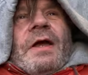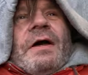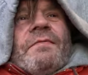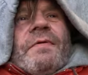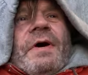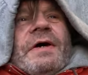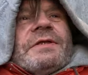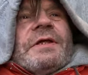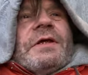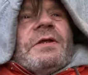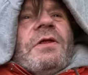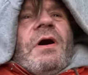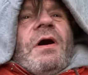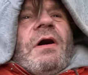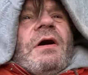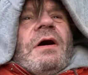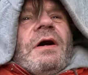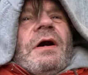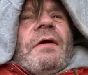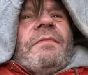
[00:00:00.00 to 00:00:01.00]
I've had a
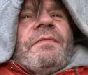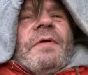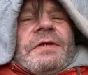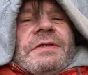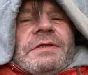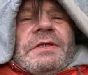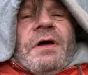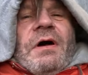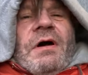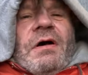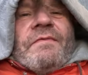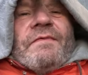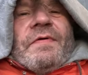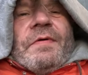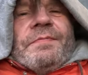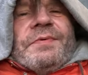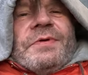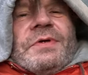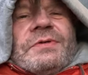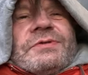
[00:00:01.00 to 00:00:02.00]
lot, I've had a lot of
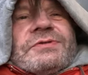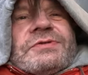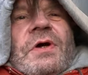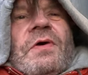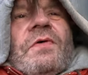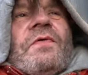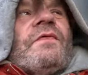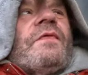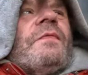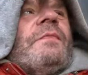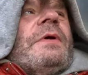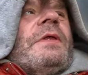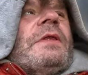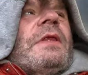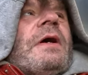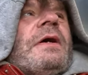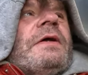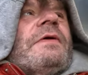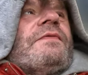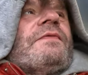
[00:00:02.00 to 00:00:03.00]
abuse over my
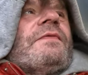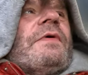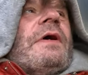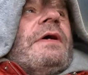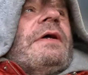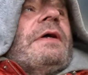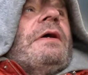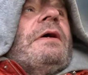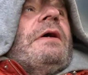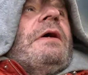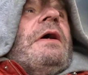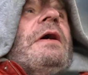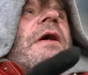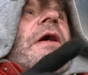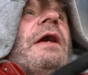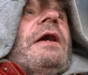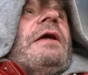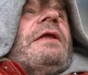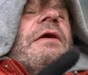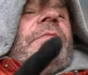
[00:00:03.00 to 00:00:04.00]
life, right? right.